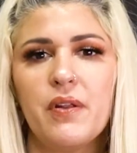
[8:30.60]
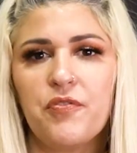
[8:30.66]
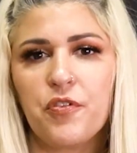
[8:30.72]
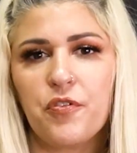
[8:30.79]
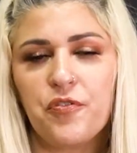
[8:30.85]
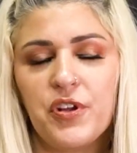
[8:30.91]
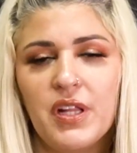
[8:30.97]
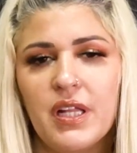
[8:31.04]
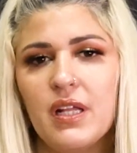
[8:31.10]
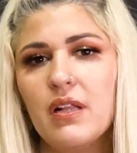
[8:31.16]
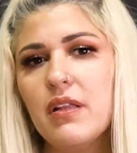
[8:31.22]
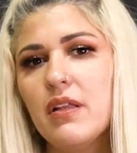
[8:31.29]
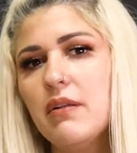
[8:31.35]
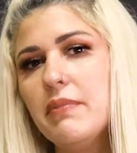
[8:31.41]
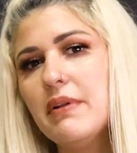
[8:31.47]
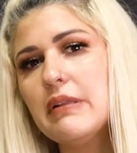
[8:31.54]
But if you're feeling a
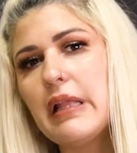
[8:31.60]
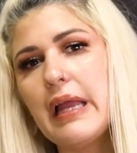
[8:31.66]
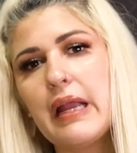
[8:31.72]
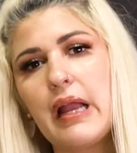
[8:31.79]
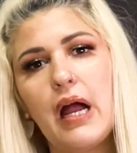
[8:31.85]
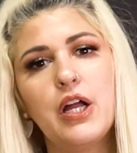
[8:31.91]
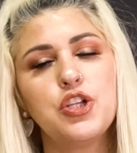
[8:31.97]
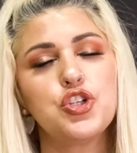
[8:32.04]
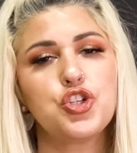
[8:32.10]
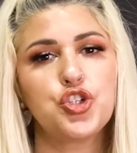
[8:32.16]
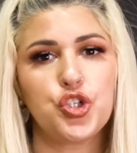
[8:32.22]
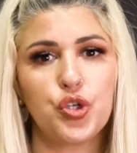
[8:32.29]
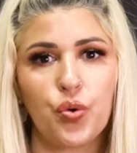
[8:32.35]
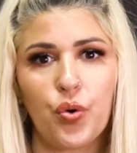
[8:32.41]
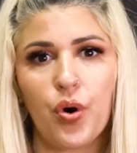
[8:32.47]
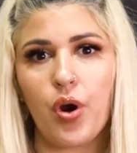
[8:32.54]
little bit like
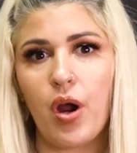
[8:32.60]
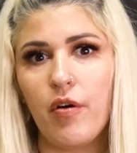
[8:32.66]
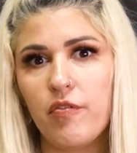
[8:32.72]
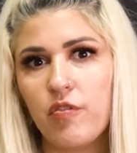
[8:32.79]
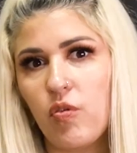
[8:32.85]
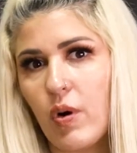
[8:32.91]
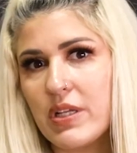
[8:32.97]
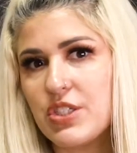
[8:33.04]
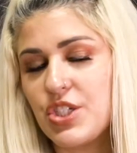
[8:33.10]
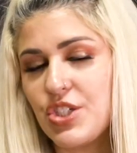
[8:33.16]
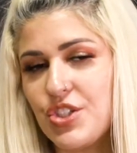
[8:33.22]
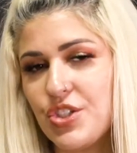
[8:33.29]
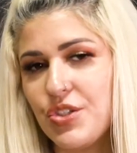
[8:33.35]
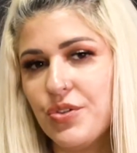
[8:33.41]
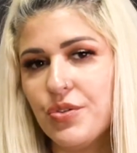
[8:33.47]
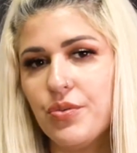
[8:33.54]
unsure of what to
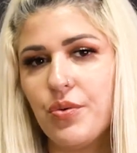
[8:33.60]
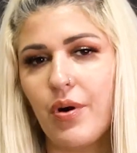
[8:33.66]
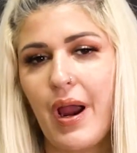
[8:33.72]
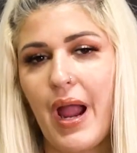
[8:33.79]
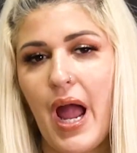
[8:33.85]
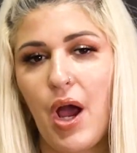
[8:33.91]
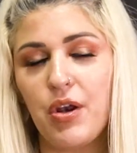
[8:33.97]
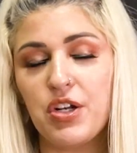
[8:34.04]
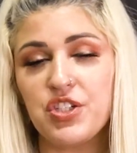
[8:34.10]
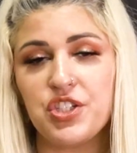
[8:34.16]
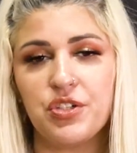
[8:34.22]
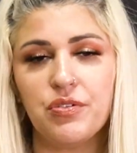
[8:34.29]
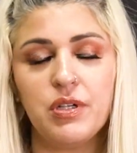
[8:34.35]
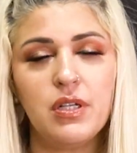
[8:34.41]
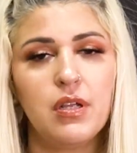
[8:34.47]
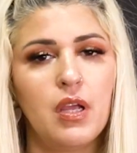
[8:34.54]
do or how to
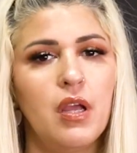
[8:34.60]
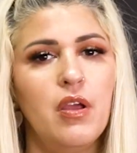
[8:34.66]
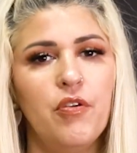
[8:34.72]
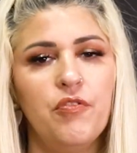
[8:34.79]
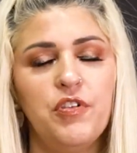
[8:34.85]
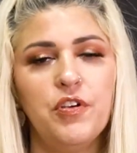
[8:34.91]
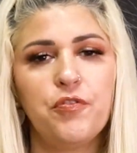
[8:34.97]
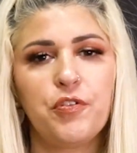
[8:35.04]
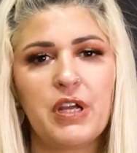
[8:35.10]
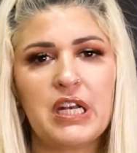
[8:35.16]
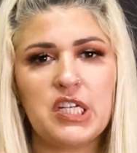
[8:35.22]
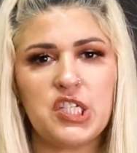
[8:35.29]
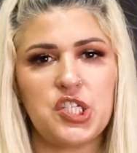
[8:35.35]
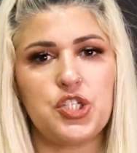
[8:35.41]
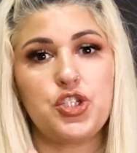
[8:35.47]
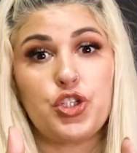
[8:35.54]
do it, feel free to
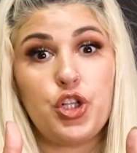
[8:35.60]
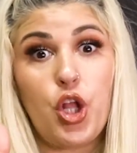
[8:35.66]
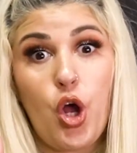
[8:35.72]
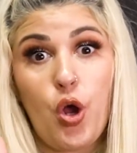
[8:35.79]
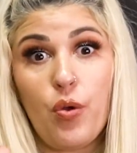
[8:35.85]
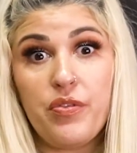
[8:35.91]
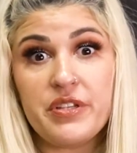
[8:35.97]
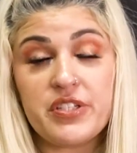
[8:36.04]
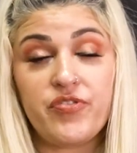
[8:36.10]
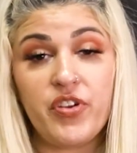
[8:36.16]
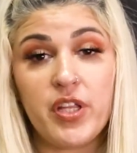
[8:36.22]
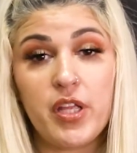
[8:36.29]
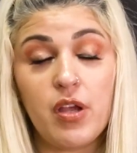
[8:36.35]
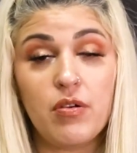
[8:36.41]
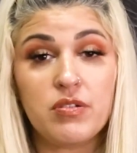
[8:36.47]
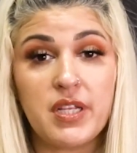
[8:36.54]
just slow this
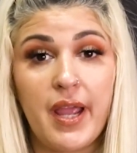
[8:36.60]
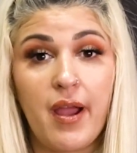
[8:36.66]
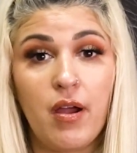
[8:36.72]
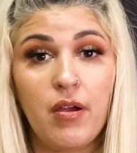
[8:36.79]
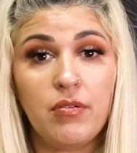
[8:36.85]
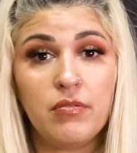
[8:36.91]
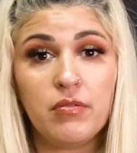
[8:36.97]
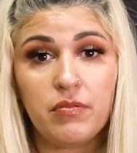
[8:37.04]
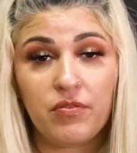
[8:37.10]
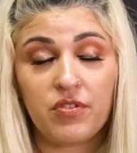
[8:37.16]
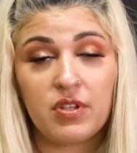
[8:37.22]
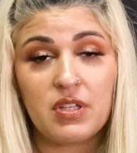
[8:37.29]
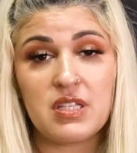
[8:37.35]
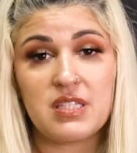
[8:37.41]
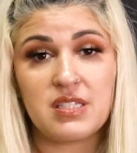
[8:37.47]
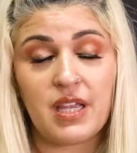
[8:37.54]
video down to
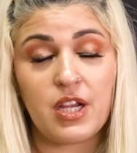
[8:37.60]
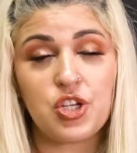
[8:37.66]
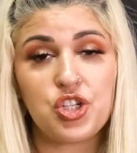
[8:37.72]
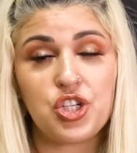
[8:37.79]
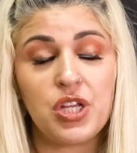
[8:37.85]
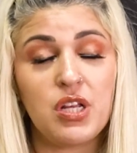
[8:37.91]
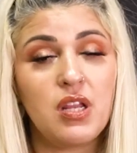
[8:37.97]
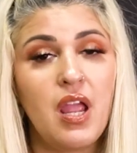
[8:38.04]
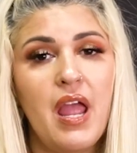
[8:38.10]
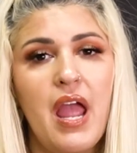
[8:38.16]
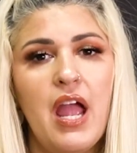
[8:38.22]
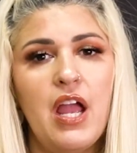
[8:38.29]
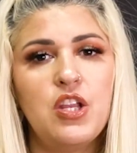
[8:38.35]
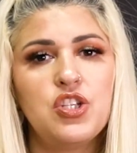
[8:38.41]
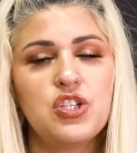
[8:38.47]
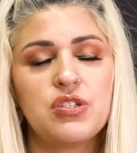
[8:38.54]
this section
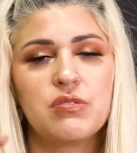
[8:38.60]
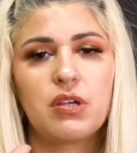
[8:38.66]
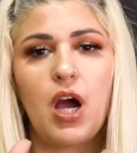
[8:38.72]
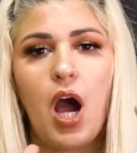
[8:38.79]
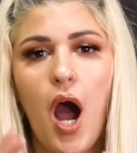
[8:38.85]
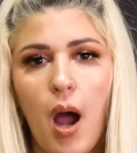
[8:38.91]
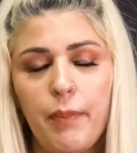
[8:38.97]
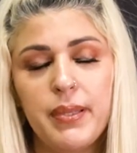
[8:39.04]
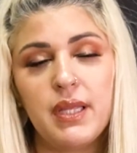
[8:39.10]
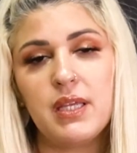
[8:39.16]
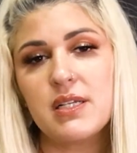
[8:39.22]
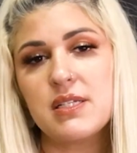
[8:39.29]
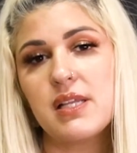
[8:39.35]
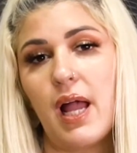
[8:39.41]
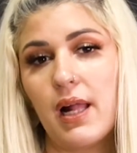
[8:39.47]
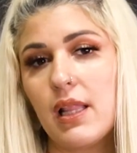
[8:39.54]
and just copy
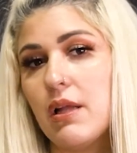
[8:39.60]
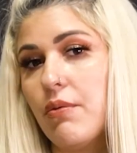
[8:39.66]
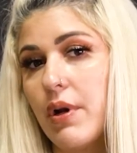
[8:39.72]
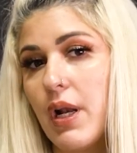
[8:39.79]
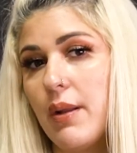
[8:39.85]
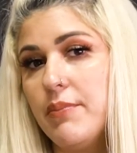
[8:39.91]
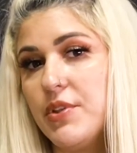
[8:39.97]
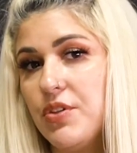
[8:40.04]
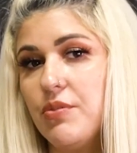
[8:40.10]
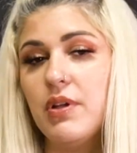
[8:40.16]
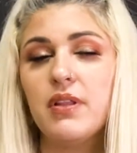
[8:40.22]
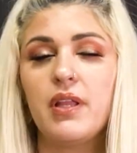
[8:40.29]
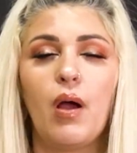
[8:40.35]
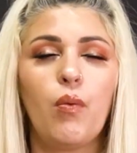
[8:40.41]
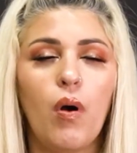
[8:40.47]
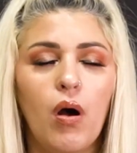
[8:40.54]
exactly what I'm doing.
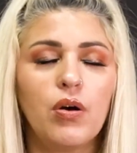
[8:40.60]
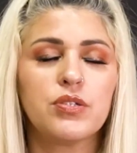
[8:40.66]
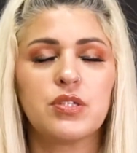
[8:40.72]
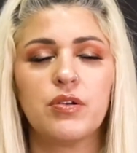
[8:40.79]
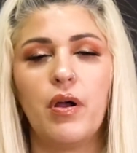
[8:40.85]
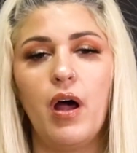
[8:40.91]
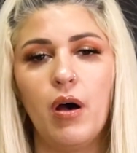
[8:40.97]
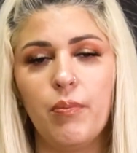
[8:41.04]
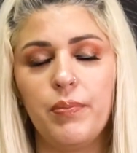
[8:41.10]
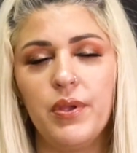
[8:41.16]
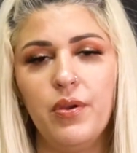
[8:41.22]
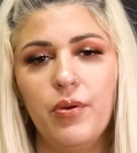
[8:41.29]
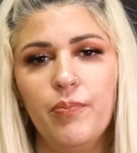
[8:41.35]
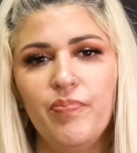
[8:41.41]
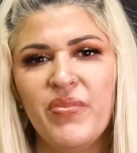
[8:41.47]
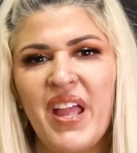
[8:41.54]
That will also help
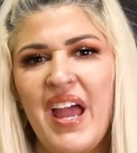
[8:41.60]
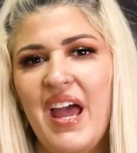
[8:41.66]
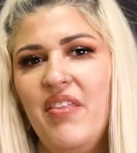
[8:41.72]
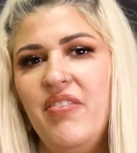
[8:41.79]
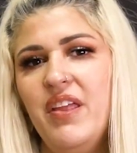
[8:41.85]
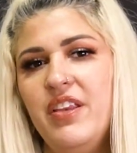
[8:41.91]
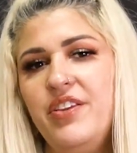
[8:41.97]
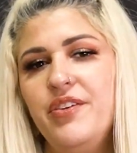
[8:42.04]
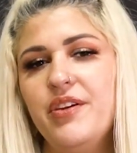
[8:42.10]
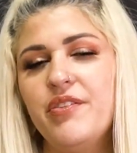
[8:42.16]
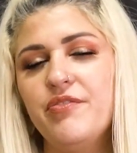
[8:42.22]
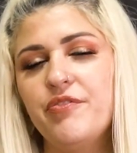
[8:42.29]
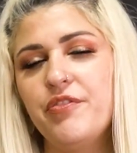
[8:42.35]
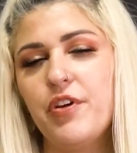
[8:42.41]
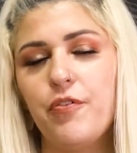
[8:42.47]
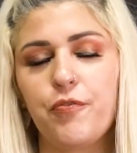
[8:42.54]
you. And then you
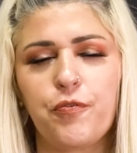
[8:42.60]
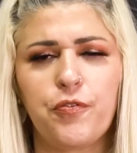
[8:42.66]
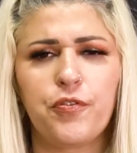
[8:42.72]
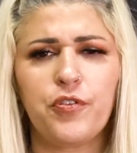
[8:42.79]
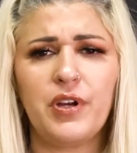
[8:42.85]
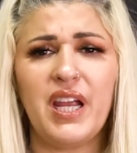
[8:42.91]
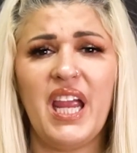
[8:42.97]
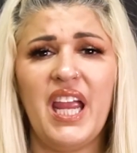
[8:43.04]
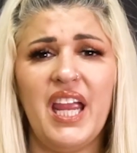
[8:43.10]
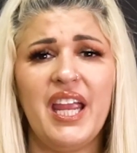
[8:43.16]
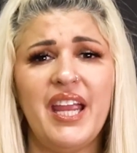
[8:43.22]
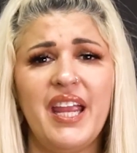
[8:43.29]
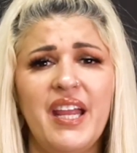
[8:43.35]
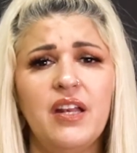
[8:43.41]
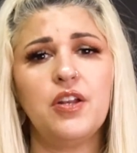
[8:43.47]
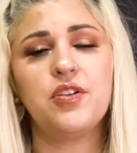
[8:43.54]
can feel
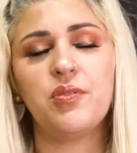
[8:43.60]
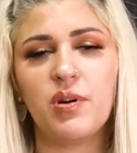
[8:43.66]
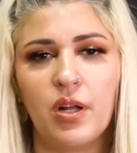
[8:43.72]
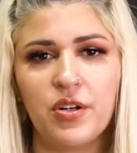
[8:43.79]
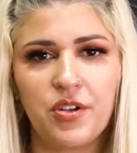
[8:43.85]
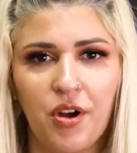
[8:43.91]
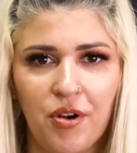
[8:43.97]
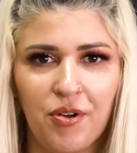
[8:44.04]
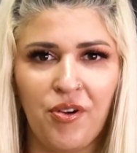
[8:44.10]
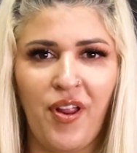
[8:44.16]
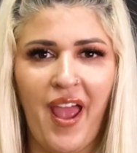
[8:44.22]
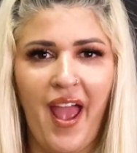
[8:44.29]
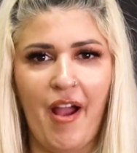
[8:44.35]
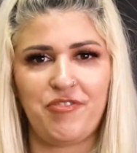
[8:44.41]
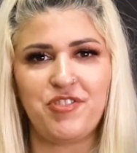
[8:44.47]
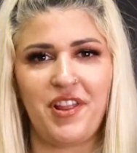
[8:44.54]
free to do it on your own
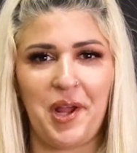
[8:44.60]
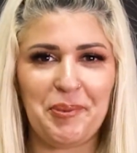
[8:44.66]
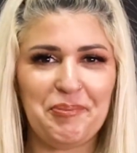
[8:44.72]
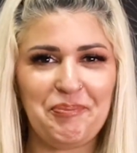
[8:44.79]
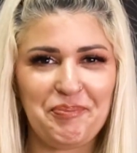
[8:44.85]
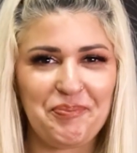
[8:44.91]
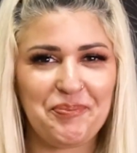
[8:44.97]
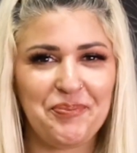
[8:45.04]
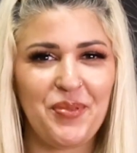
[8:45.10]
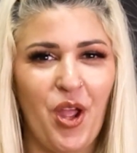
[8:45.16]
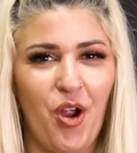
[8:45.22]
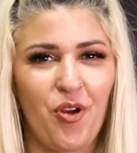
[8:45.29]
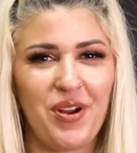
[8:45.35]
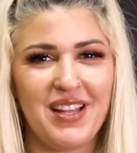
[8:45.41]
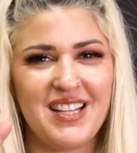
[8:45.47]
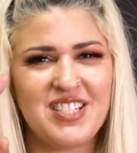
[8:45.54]
after that.
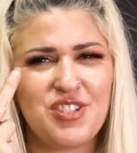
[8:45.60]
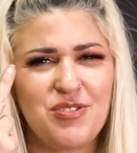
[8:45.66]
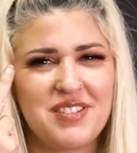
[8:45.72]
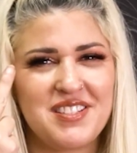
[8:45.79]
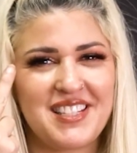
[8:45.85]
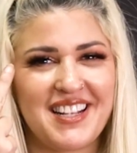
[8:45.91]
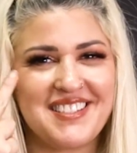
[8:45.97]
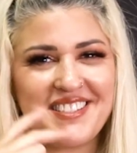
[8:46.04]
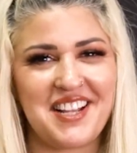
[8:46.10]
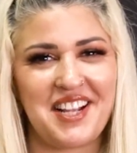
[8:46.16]
All right, let's do the second